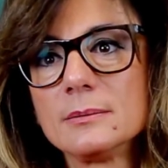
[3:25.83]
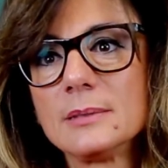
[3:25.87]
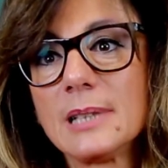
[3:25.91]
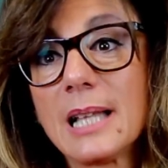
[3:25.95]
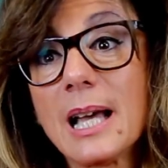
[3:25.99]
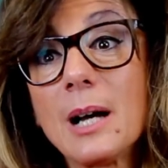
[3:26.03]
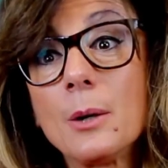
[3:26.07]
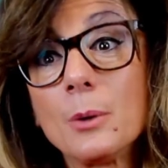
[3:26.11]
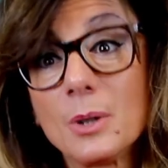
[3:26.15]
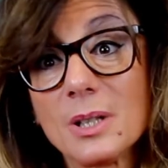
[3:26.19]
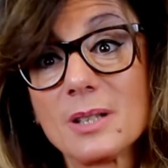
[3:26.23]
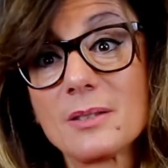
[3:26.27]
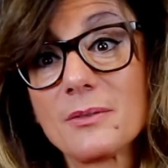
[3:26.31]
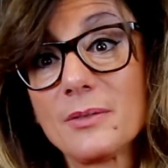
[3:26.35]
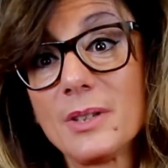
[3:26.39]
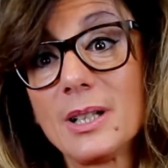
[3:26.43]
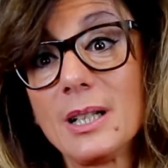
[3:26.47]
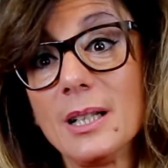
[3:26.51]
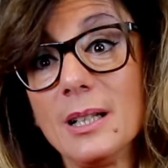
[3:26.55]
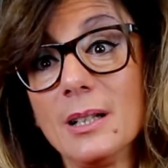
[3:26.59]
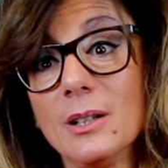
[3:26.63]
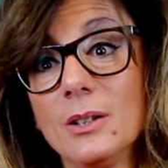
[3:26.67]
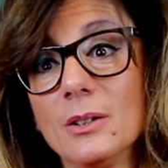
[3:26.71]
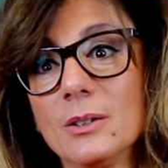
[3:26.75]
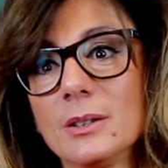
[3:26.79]
Now is
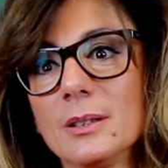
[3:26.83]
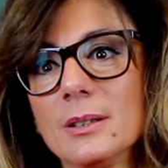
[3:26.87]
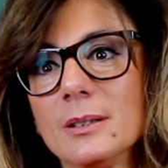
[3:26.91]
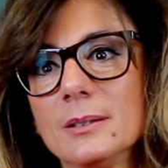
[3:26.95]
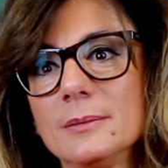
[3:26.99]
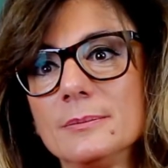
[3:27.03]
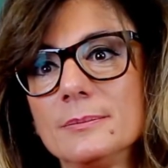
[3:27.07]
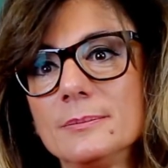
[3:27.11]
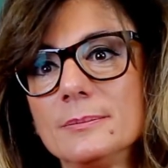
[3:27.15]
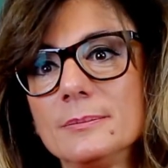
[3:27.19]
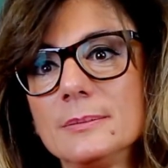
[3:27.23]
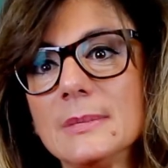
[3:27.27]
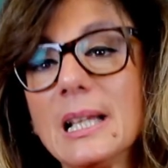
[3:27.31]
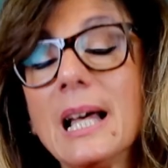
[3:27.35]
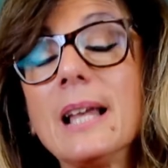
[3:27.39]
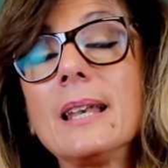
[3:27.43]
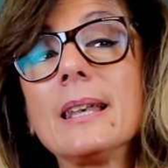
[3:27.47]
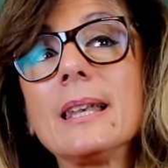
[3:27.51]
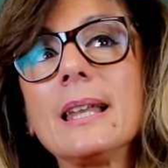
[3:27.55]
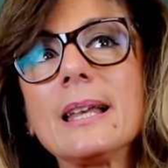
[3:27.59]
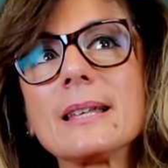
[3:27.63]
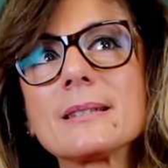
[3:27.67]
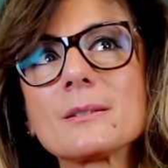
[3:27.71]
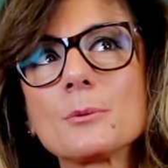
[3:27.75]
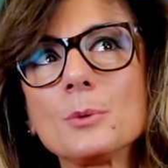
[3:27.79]
very long,
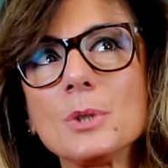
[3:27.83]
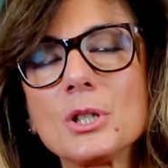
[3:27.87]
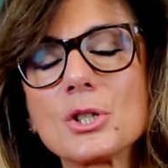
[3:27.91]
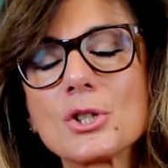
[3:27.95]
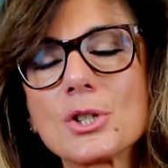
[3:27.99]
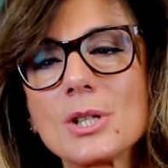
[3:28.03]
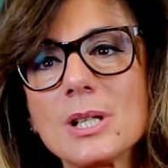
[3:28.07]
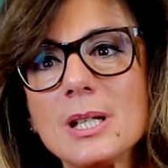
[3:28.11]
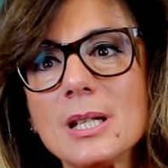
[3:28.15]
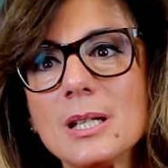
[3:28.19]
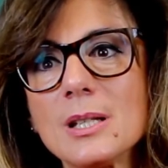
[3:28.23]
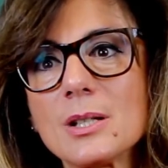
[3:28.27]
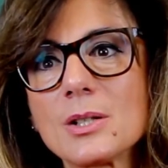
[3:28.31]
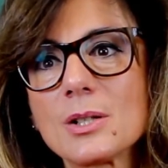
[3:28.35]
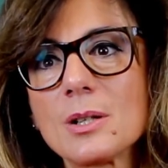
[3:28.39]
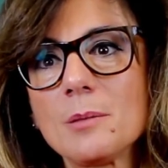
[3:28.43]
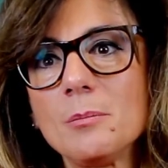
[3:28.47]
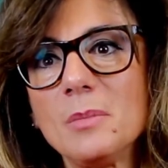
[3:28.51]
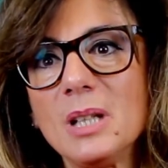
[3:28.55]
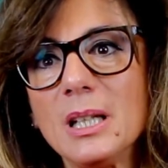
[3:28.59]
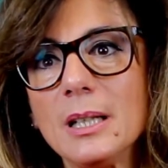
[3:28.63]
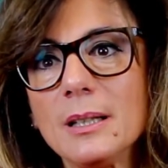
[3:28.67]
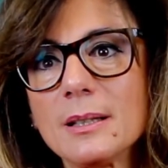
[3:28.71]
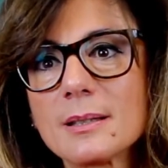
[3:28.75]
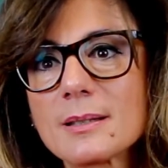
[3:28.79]
unless we change, I
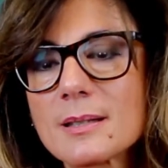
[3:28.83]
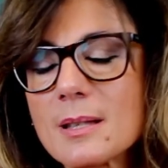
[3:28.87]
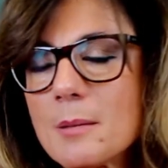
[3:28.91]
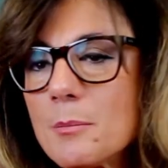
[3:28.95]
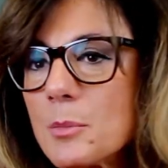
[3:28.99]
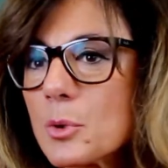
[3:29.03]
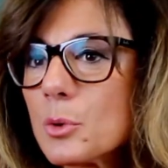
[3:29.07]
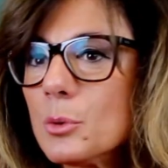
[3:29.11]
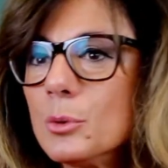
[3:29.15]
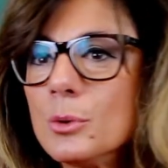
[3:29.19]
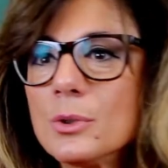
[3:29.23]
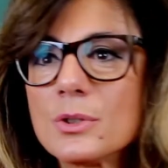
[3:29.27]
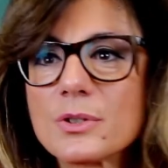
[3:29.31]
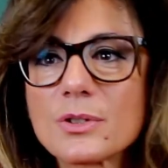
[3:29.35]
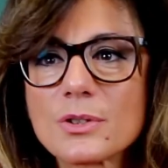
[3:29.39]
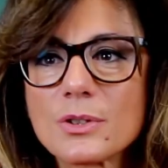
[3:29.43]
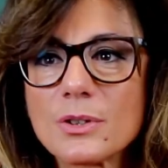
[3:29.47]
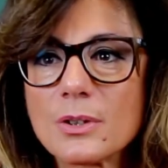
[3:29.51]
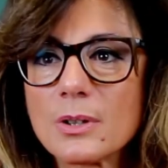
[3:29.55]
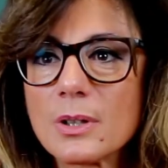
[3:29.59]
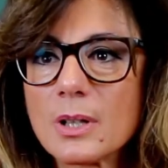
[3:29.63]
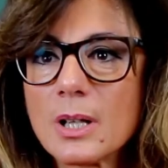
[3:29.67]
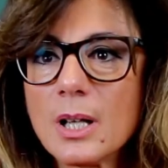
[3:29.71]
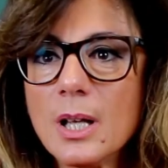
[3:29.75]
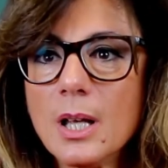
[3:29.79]
mean, some rules
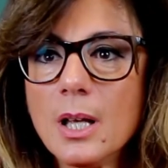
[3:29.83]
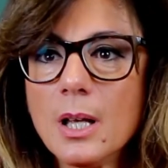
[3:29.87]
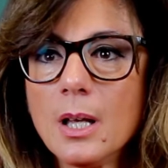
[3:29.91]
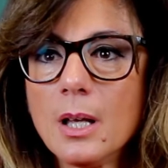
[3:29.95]
or